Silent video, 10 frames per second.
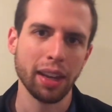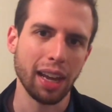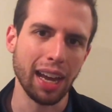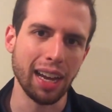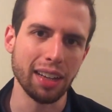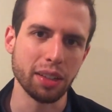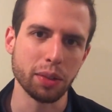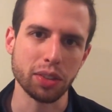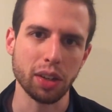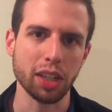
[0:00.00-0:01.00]
and it
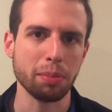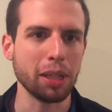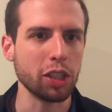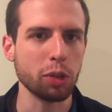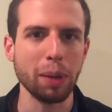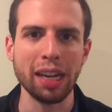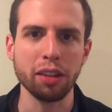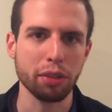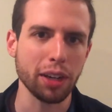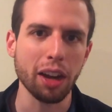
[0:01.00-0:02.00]
was going to be spend
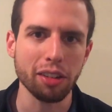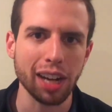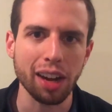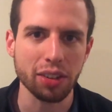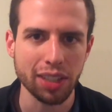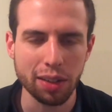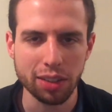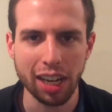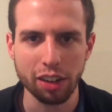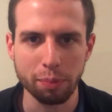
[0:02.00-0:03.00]
$300
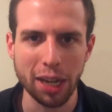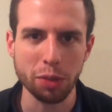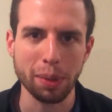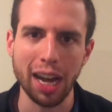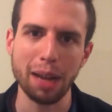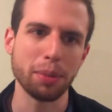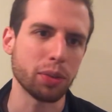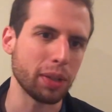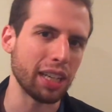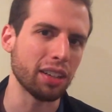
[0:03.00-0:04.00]
outside of Best Buy
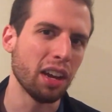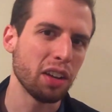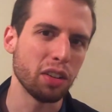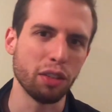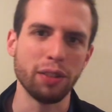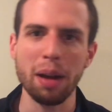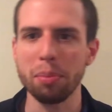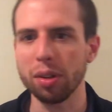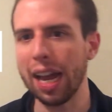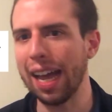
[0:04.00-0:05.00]
between
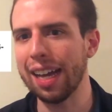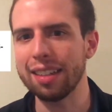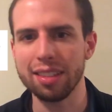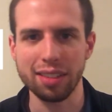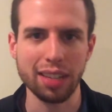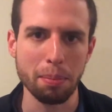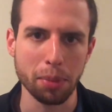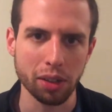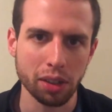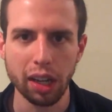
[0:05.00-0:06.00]
November and
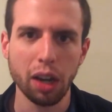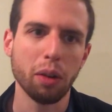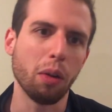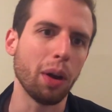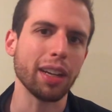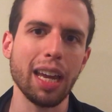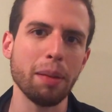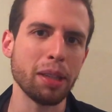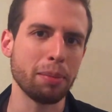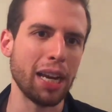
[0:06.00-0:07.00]
December. Well, what
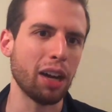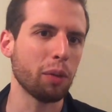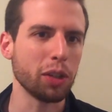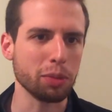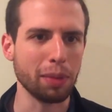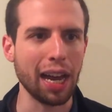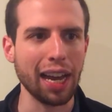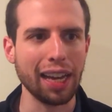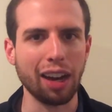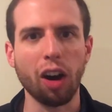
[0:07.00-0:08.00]
in the mail was
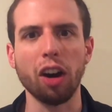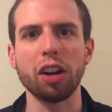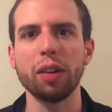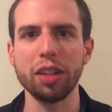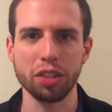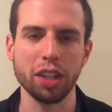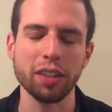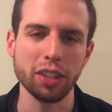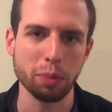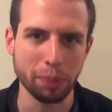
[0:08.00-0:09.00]
my auto
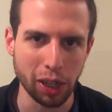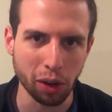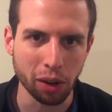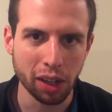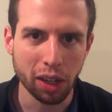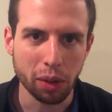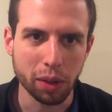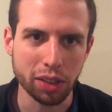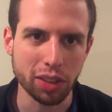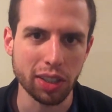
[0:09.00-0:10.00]
insurance bill,
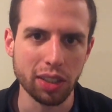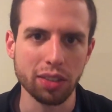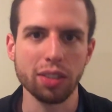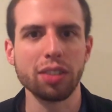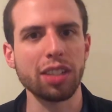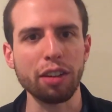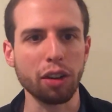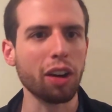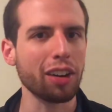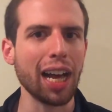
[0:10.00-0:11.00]
which is several
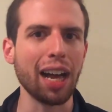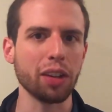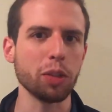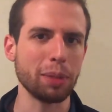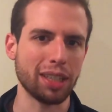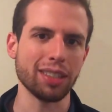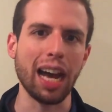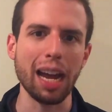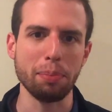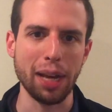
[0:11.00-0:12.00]
$100s because
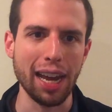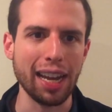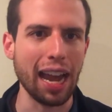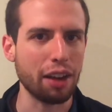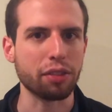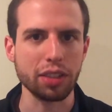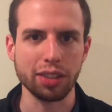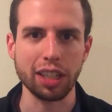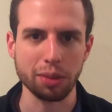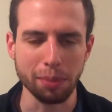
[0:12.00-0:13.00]
I pay every
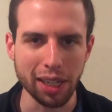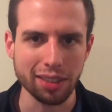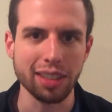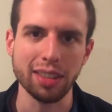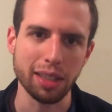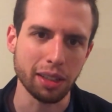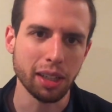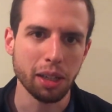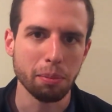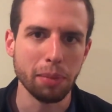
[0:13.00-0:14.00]
6 months, as I
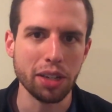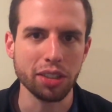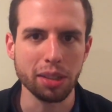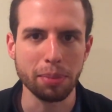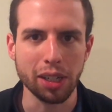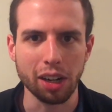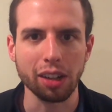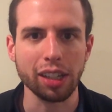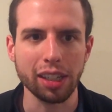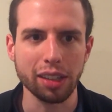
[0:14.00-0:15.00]
mentioned a bit
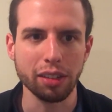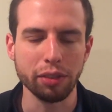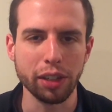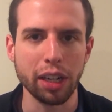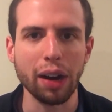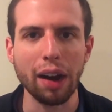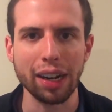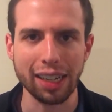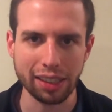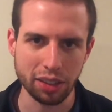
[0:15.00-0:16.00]
early in the video how I
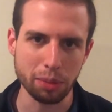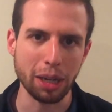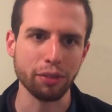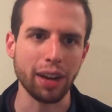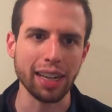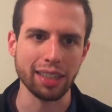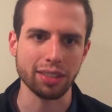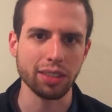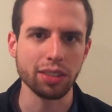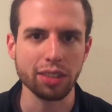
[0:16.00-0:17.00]
like to do my
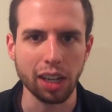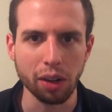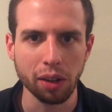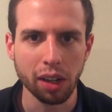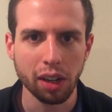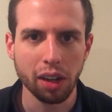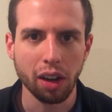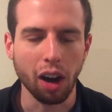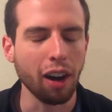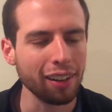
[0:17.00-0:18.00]
finances. So
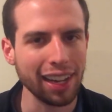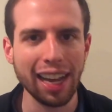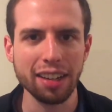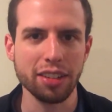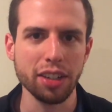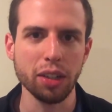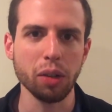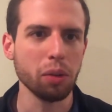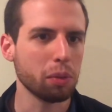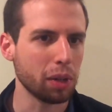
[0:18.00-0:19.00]
all I had to
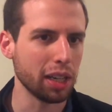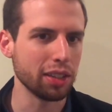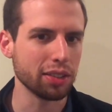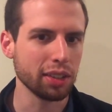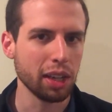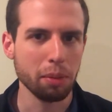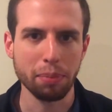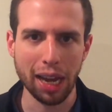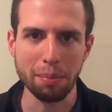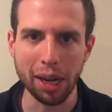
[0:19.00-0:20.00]
do was
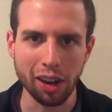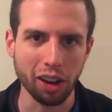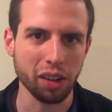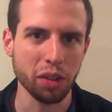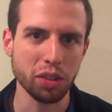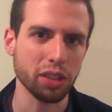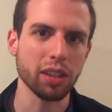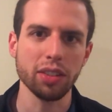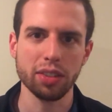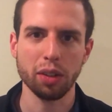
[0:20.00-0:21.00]
pay my auto
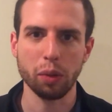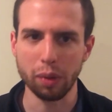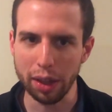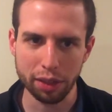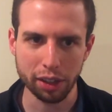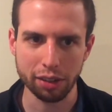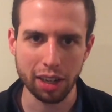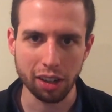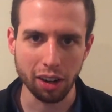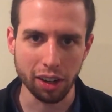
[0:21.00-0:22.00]
insurance with the
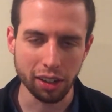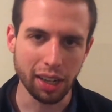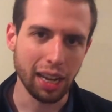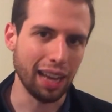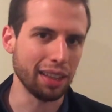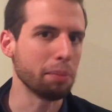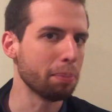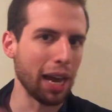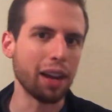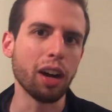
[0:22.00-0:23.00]
credit card and then
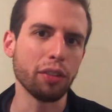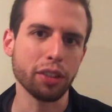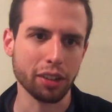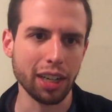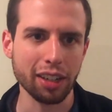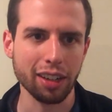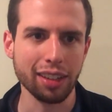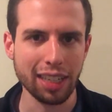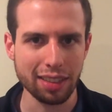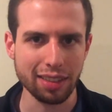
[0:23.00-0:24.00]
pay off the credit card
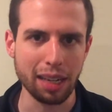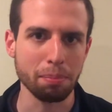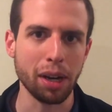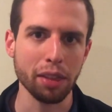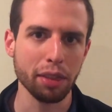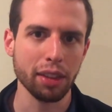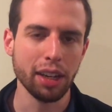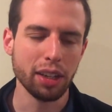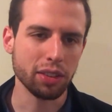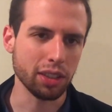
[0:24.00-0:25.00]
that same month
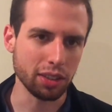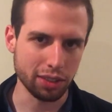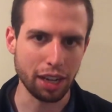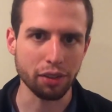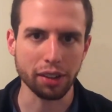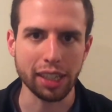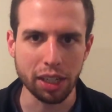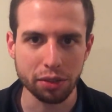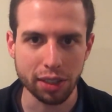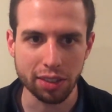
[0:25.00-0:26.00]
to save on the
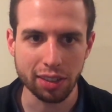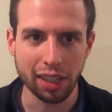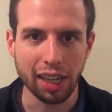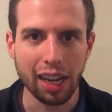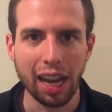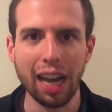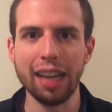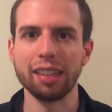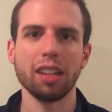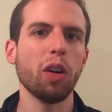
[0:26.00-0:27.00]
interest.
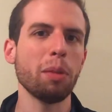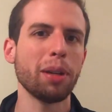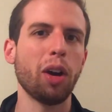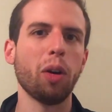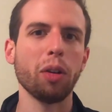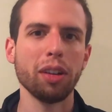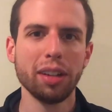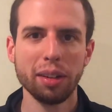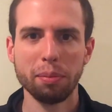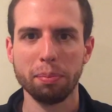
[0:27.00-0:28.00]
And lo and behold,
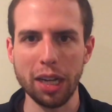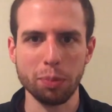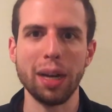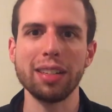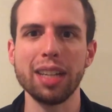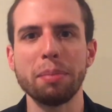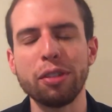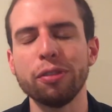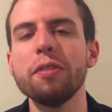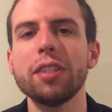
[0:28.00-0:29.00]
Best Buy sent me
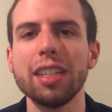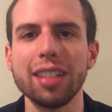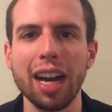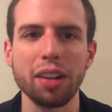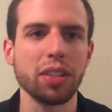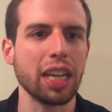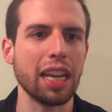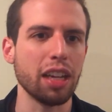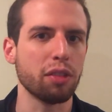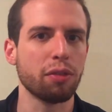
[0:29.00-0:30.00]
$15
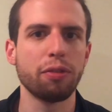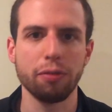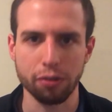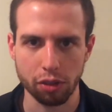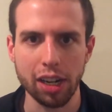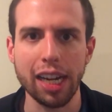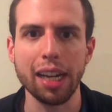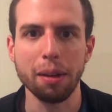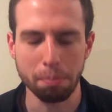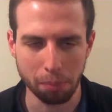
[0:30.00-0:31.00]
in
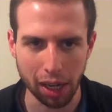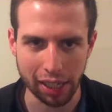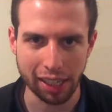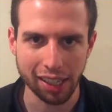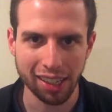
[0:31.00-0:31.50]
free money.